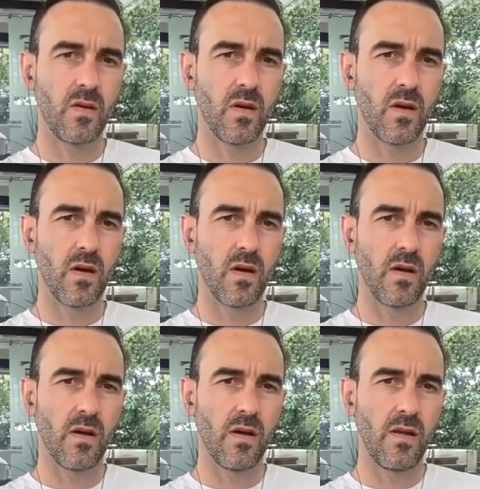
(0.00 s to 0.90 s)

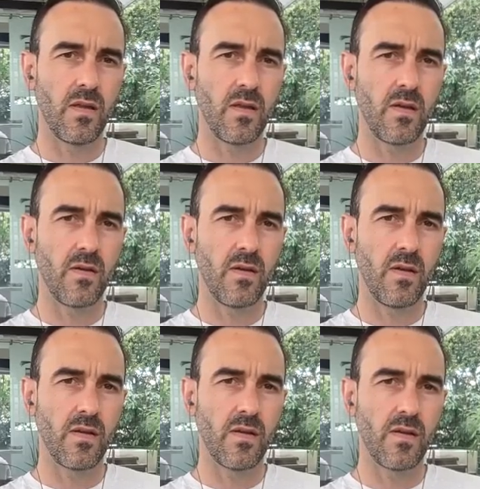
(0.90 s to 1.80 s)

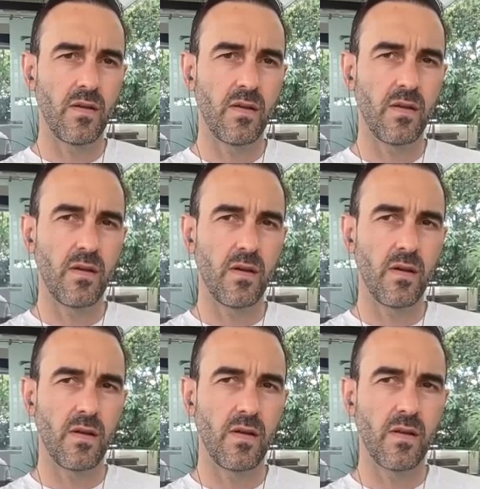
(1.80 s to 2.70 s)

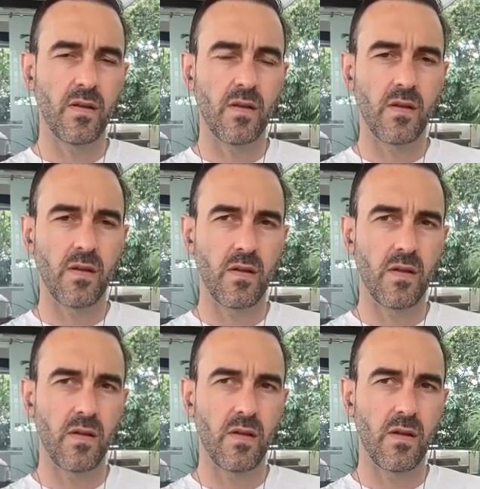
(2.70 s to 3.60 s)

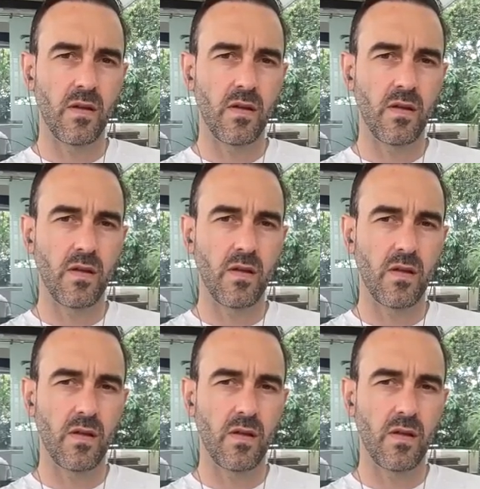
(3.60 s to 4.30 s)
No words are spoken by the person on screen.